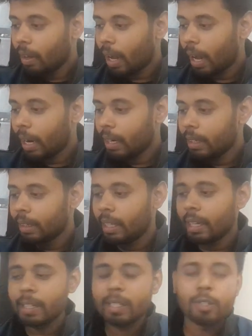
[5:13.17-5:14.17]
and
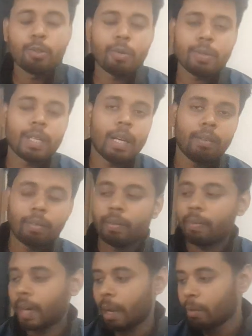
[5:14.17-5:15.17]
there is no set
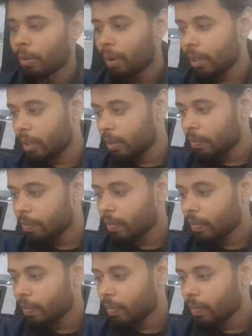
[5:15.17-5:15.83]
framework,